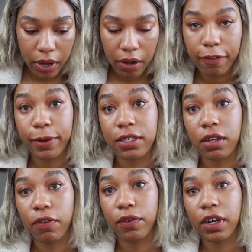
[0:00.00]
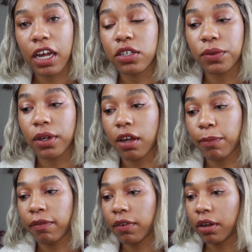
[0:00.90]
proud of myself for not chewing off
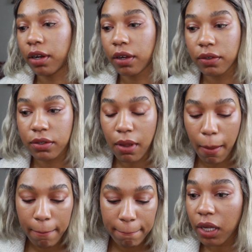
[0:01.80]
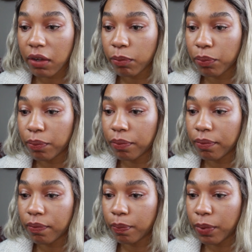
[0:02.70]
my fingernails. I've
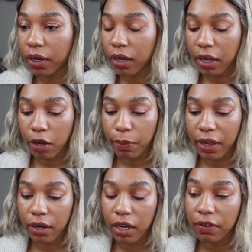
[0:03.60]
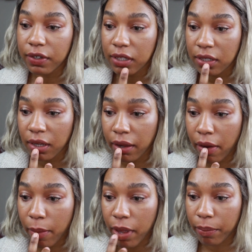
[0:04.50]
been a nail biter ever since I can
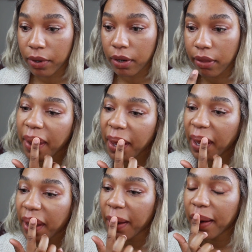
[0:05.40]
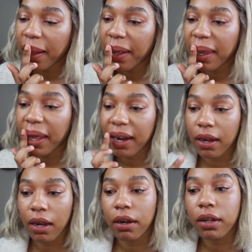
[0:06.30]
remember in
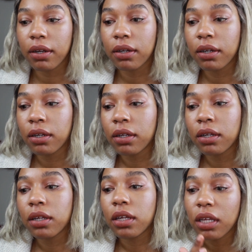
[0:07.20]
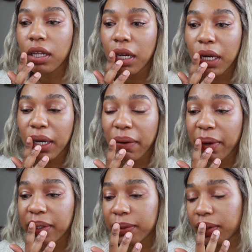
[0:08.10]
kindergarten
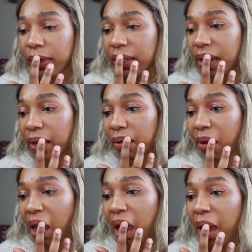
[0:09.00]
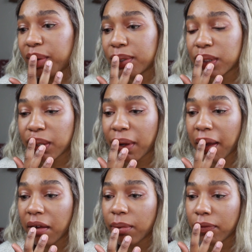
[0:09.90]
during story time chewing
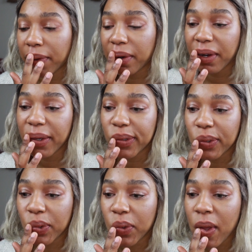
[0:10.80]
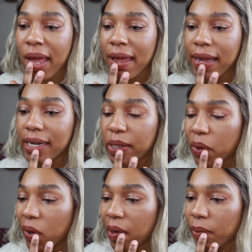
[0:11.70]
off my fingernails. I do
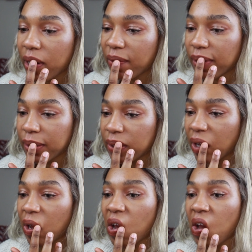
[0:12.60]
it when I'm nervous.